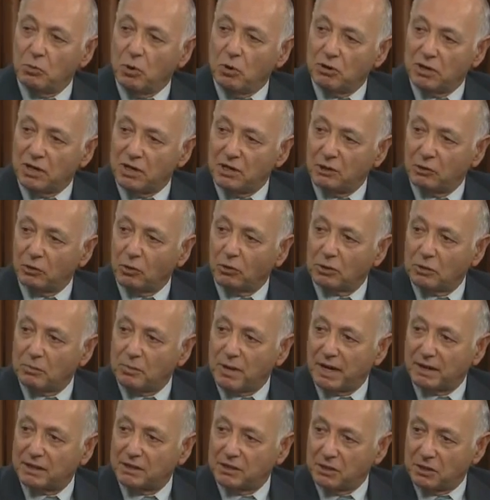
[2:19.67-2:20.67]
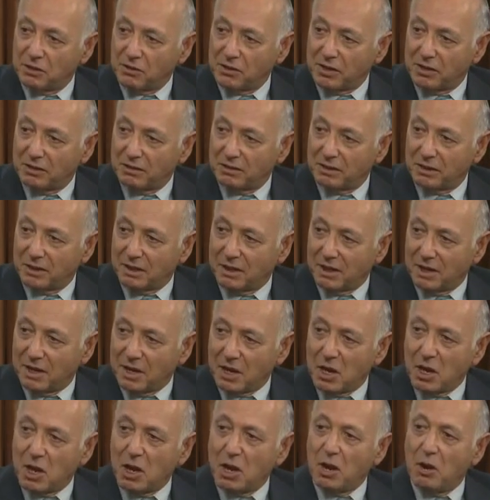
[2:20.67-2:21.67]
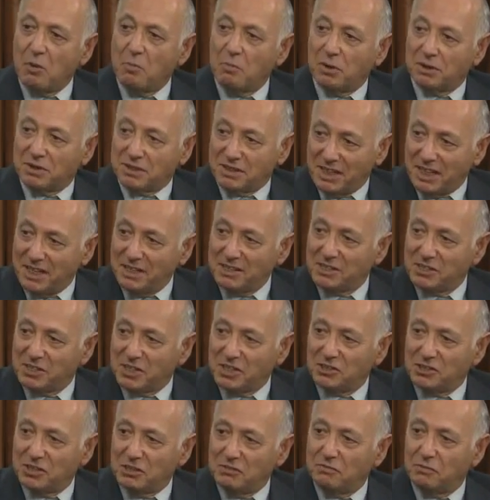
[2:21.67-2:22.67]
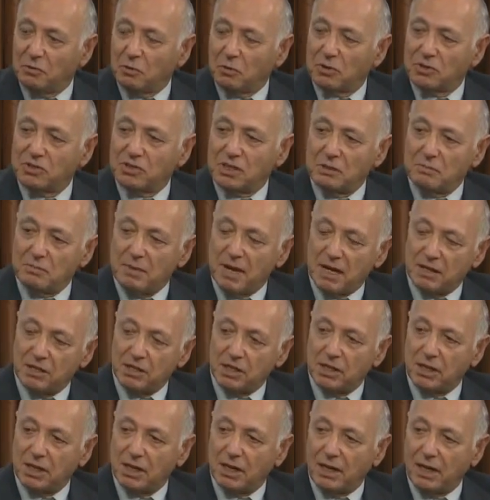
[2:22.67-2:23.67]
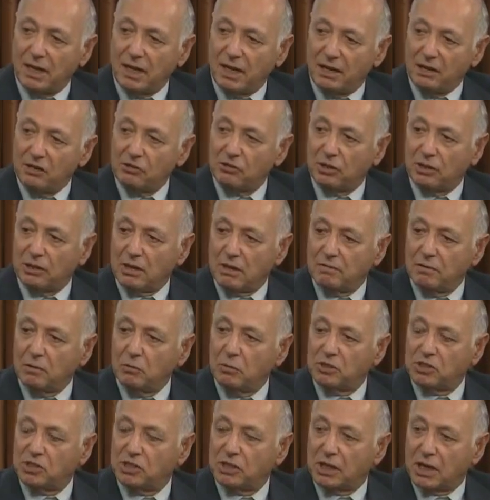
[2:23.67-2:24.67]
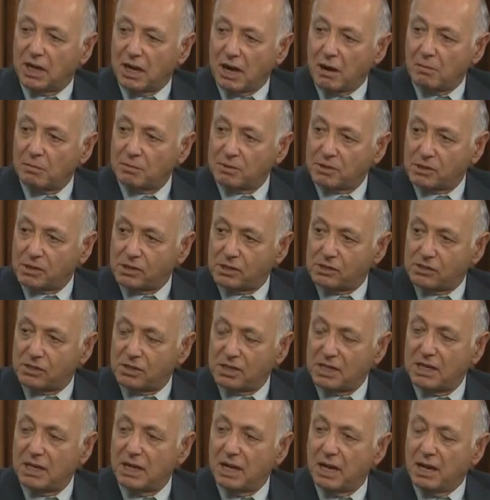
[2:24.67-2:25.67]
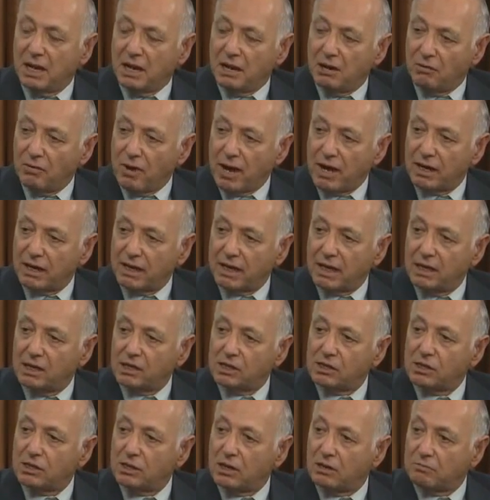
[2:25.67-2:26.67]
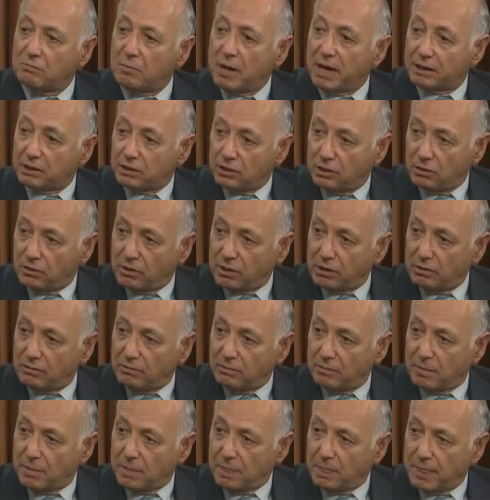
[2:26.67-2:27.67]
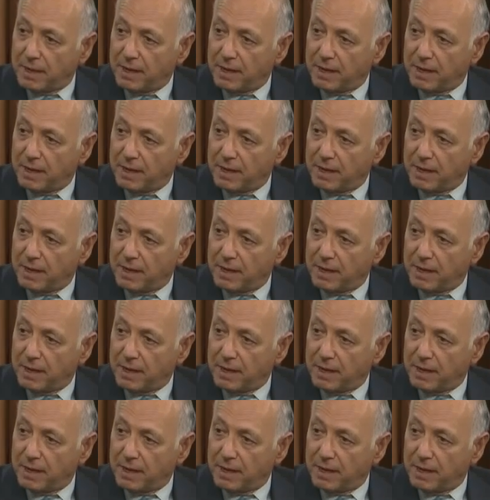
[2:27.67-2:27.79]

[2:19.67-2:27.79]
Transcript: you won't kill all the bacteria. But 1064 is the magic energy level which accomplishes the eradication of bacteria